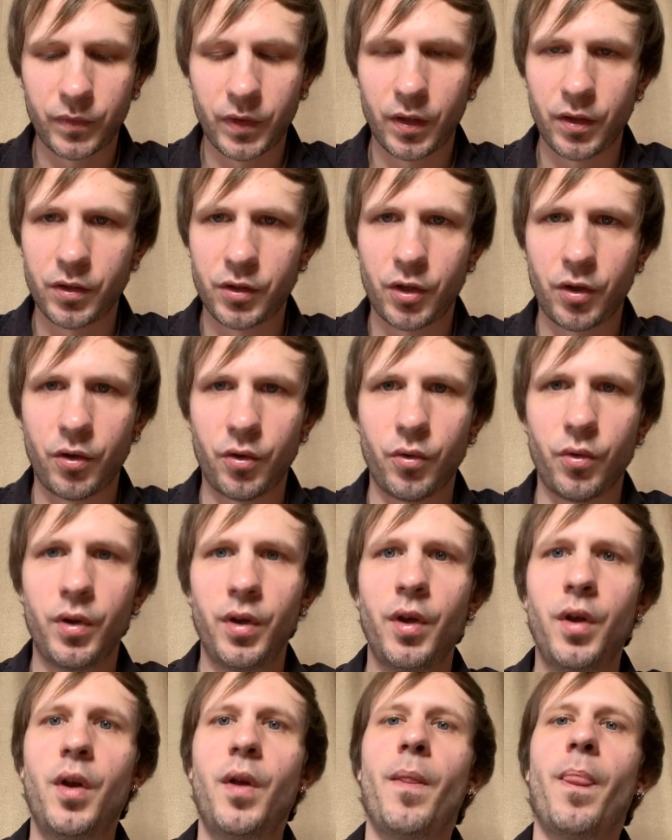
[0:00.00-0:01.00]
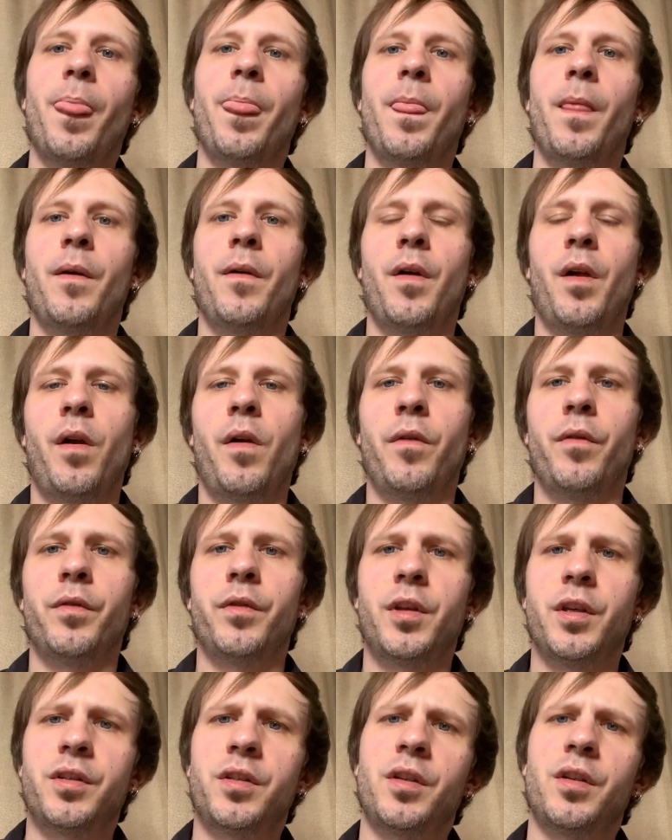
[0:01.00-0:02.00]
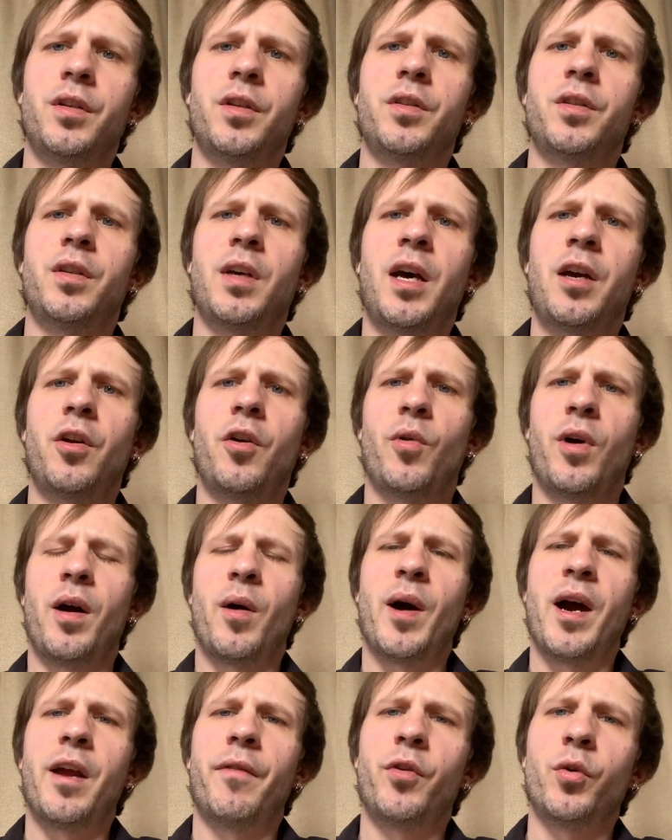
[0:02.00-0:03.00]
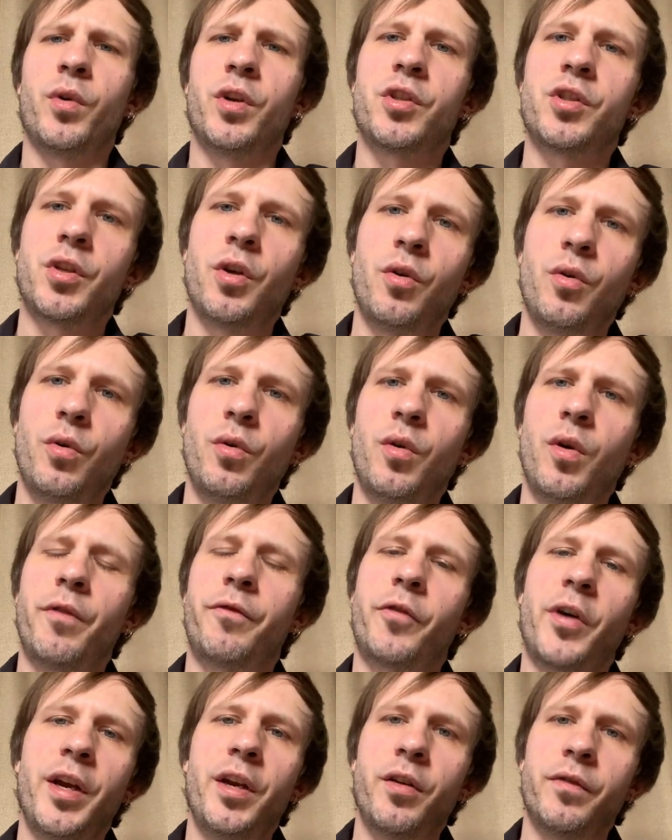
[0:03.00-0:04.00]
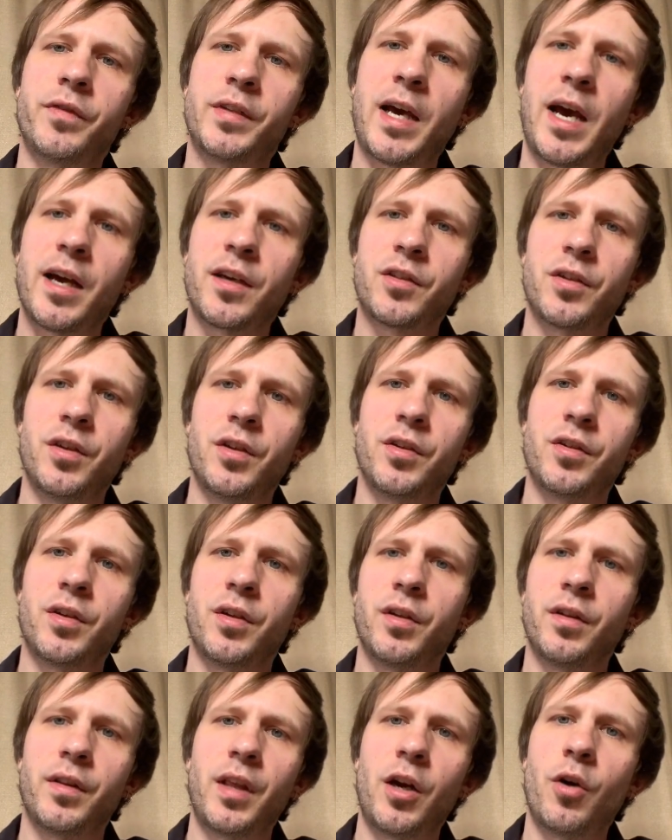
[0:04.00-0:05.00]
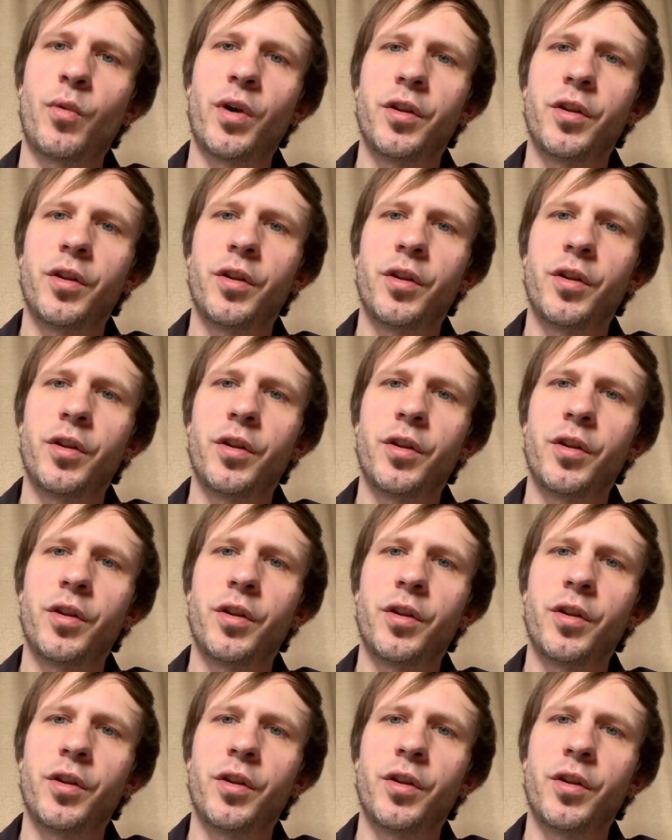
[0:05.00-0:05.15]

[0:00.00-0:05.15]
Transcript: So this is, I don't know why everyone's so afraid of taxes and they don't